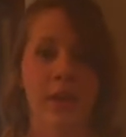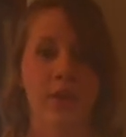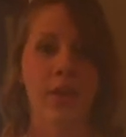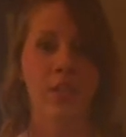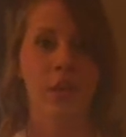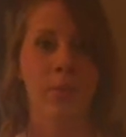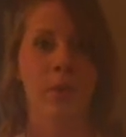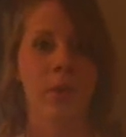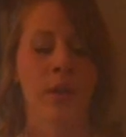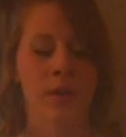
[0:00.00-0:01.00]
that grades are
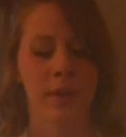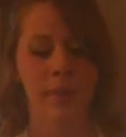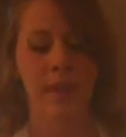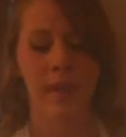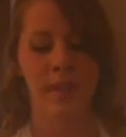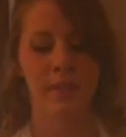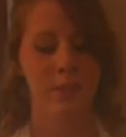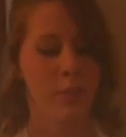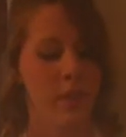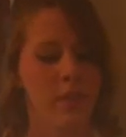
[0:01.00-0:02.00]
important because
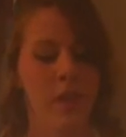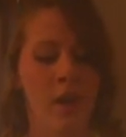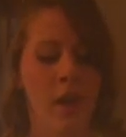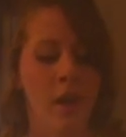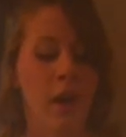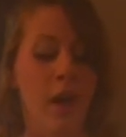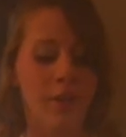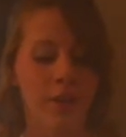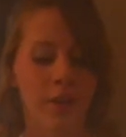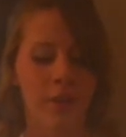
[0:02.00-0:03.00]
with a
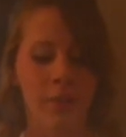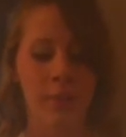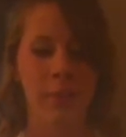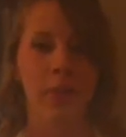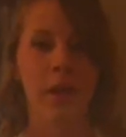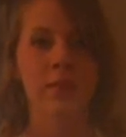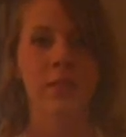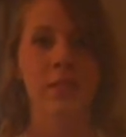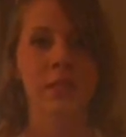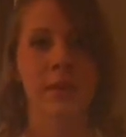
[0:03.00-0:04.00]
heart for loving people
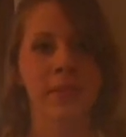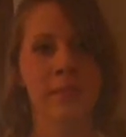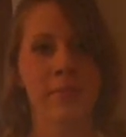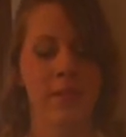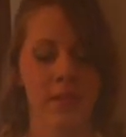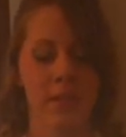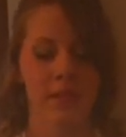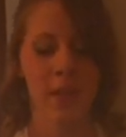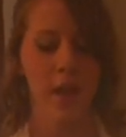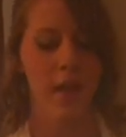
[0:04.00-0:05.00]
comes the
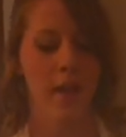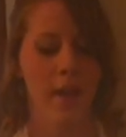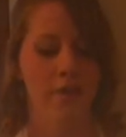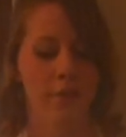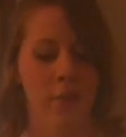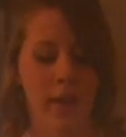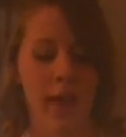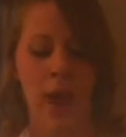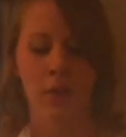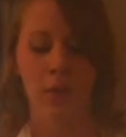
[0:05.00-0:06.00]
responsibilities of
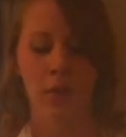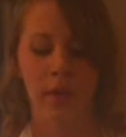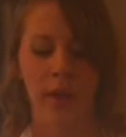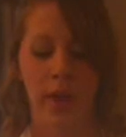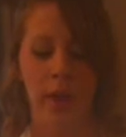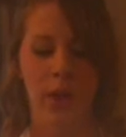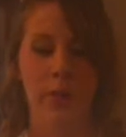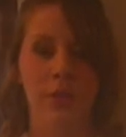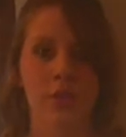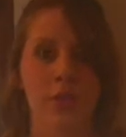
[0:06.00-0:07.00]
knowing how to care
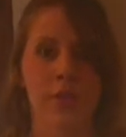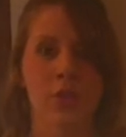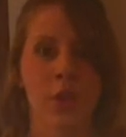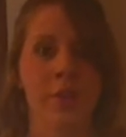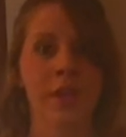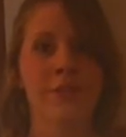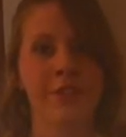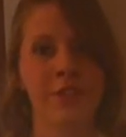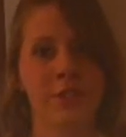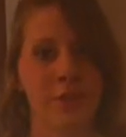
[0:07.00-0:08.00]
and what to do in so many
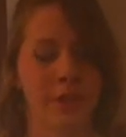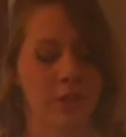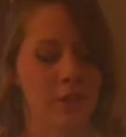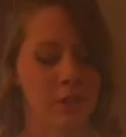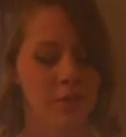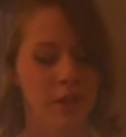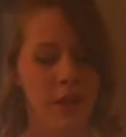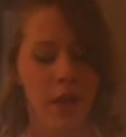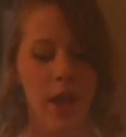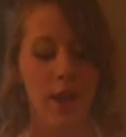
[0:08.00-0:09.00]
different situations.
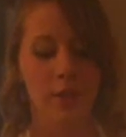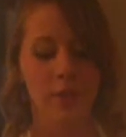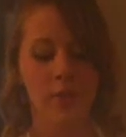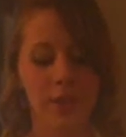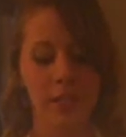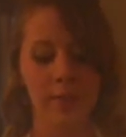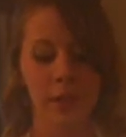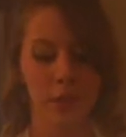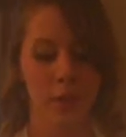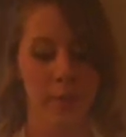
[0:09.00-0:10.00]
A nurse needs
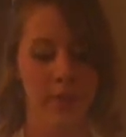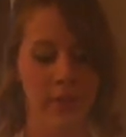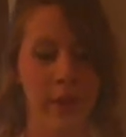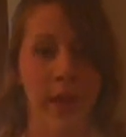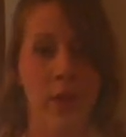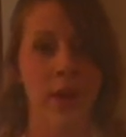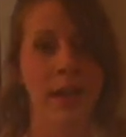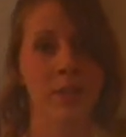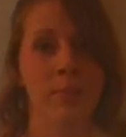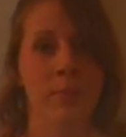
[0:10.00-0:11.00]
to be sure about the care or
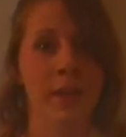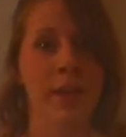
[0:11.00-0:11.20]
action